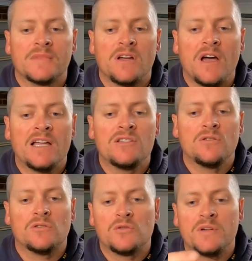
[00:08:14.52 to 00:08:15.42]
So as
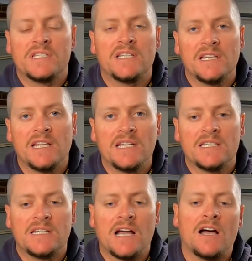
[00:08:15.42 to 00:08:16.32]
you're twisting
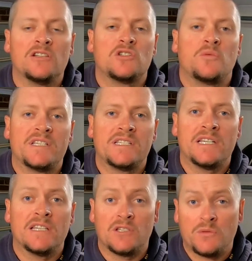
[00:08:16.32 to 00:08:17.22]
this, you're
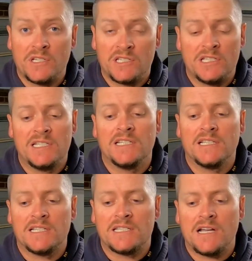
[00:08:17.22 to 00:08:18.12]
untwisting the twist you did
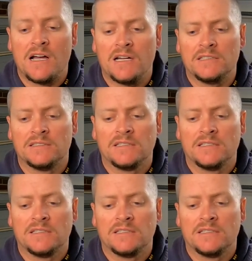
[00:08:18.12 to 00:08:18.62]
at the start.